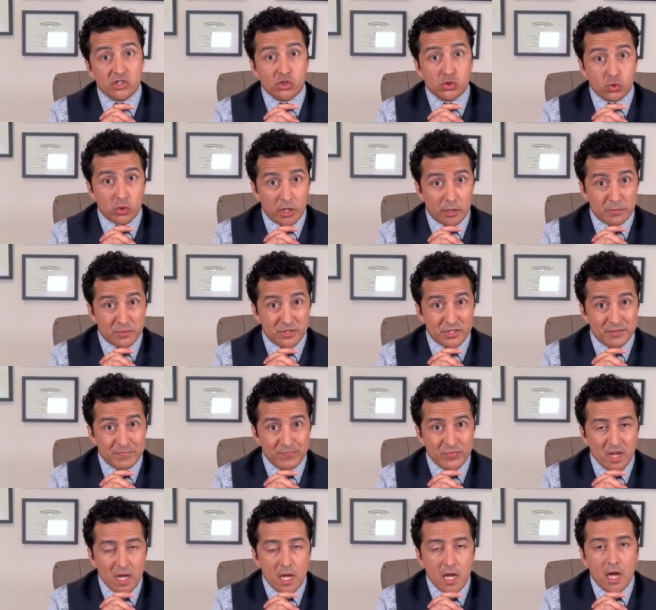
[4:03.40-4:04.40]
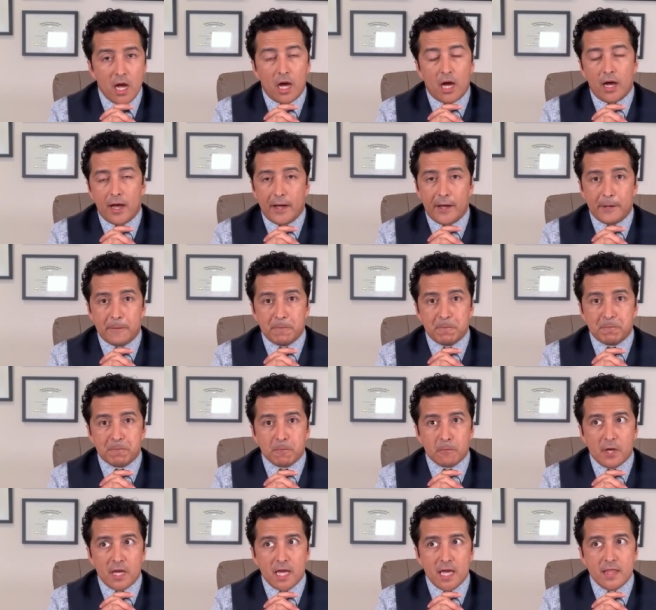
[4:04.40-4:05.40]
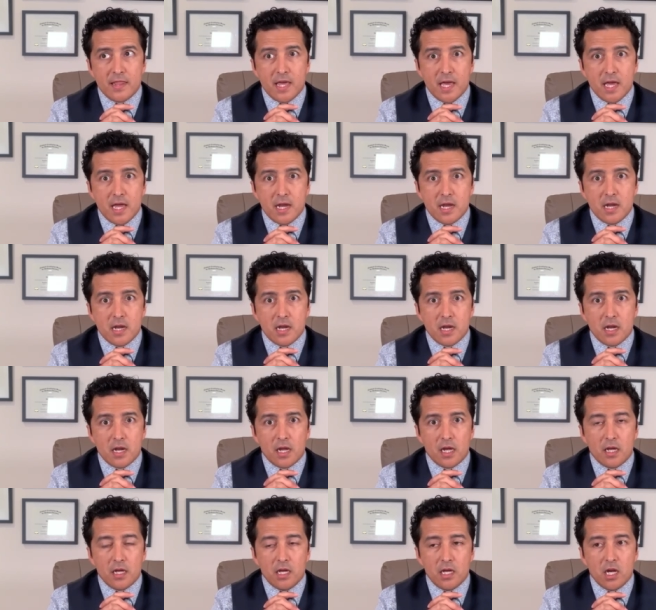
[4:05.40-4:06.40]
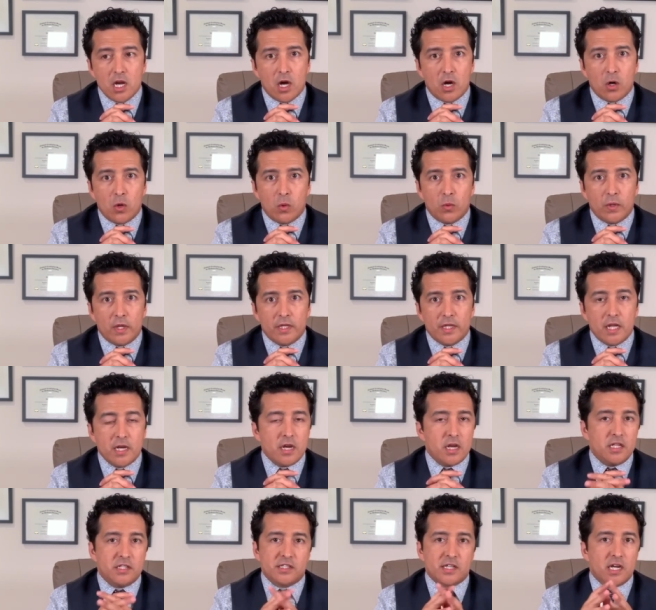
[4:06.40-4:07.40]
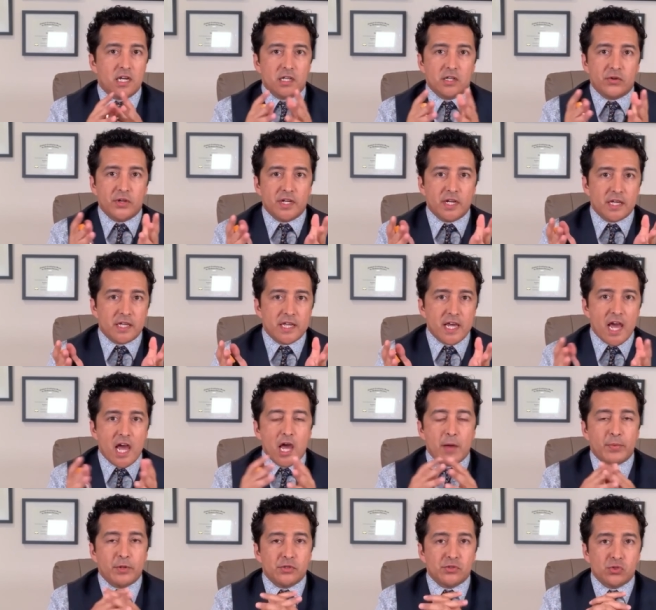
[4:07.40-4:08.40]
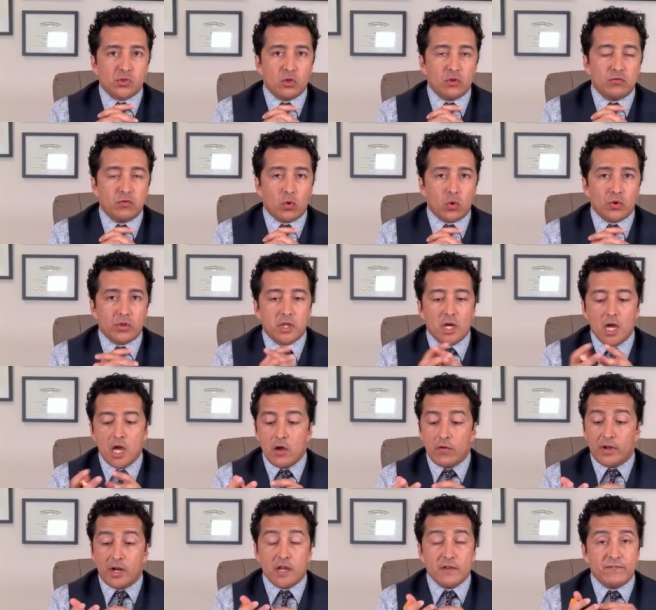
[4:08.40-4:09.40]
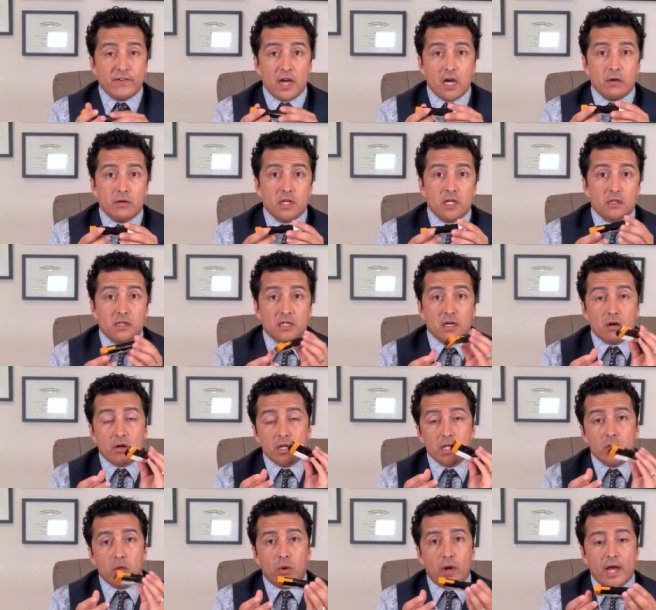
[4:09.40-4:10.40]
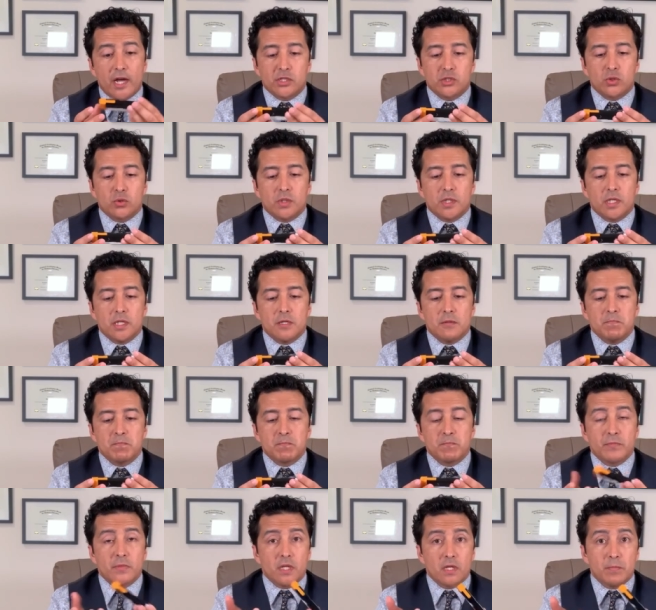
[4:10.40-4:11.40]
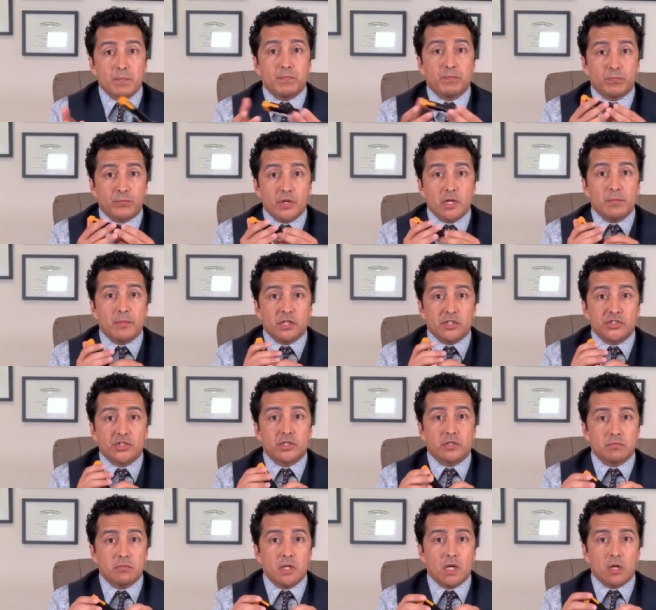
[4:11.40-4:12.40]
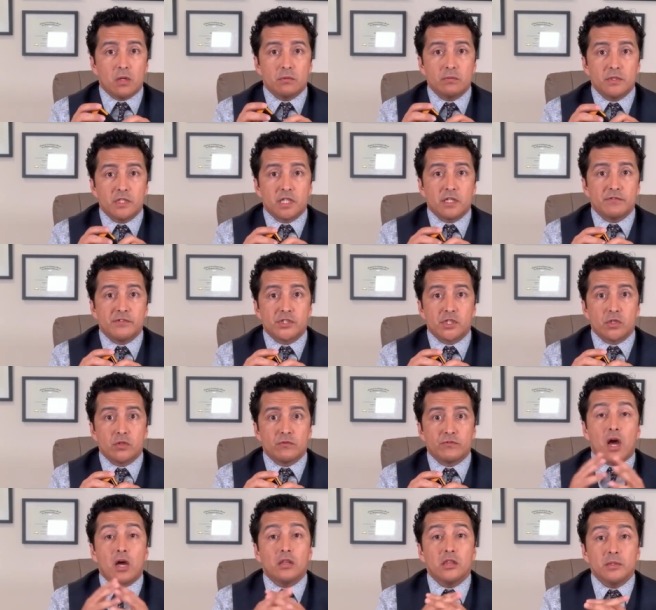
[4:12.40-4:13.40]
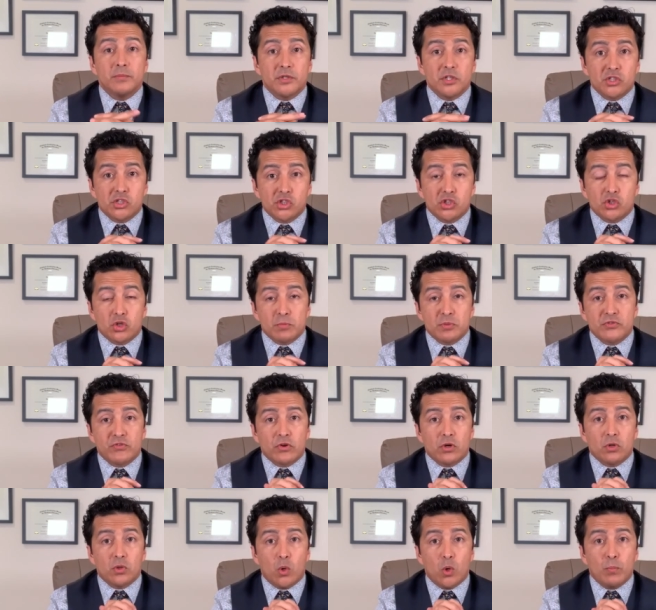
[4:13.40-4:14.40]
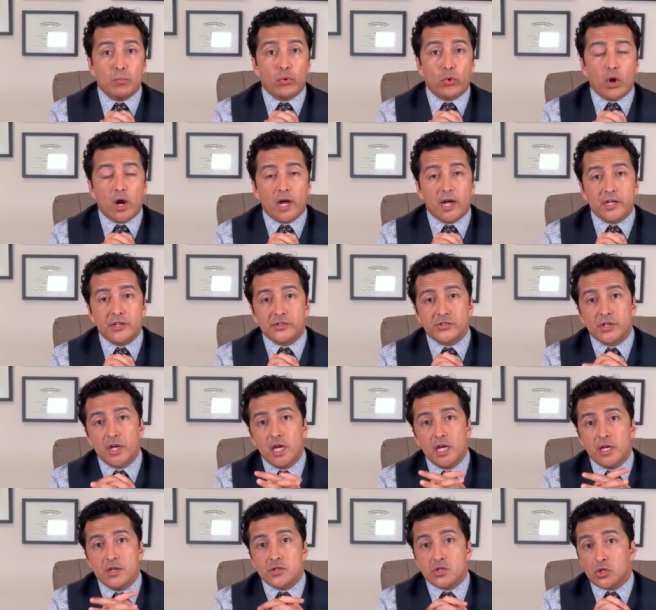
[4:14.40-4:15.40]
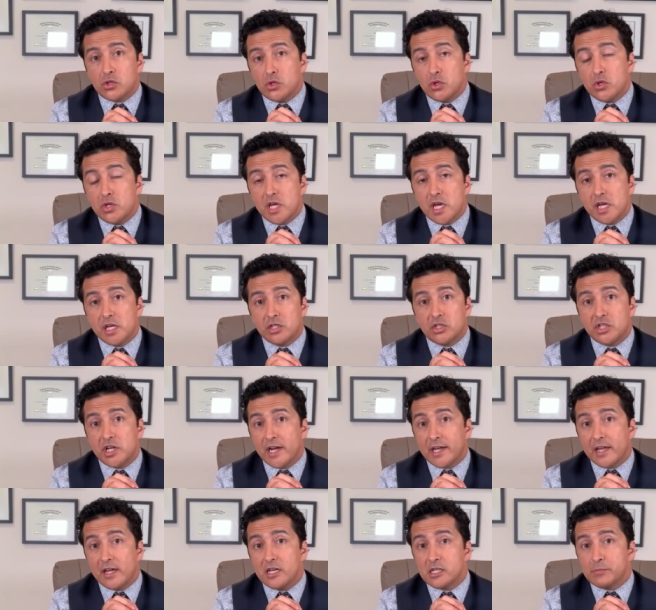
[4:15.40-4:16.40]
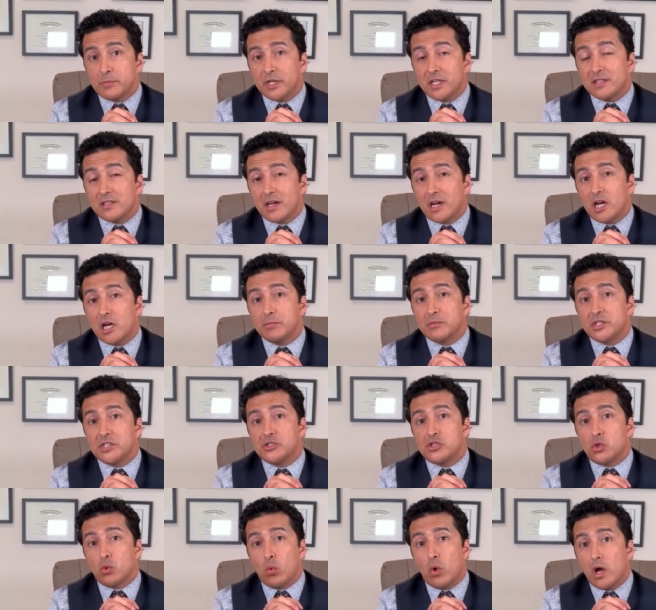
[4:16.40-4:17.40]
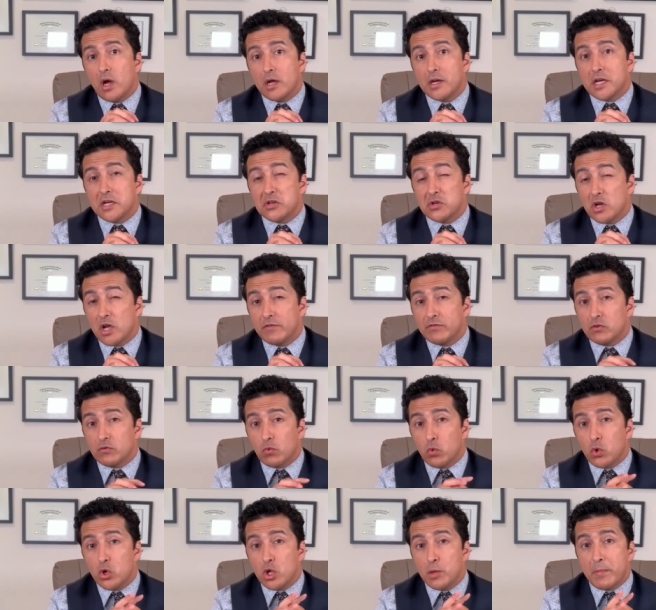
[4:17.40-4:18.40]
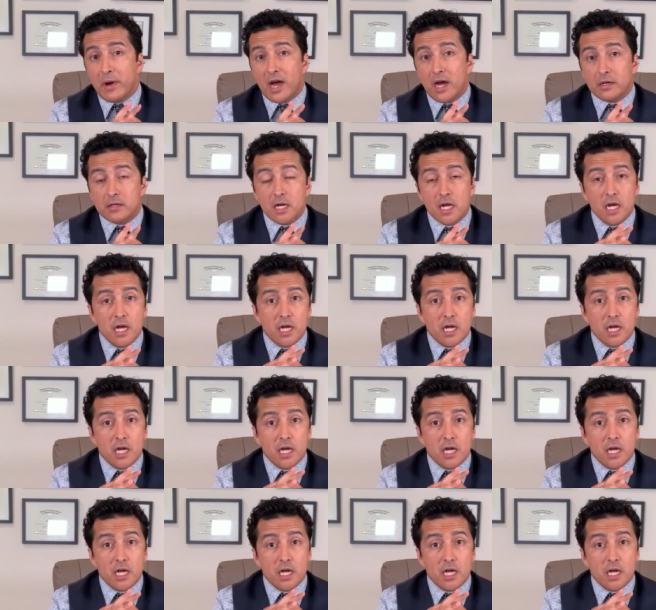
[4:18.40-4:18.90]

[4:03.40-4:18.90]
strips. Um, and then, you know, then it's gonna create a gap and so forth. What I found that Dario actually pretty much, you know, gives you unlimited strips for a low price. So you can check as many times as you want and you don't have to worry about,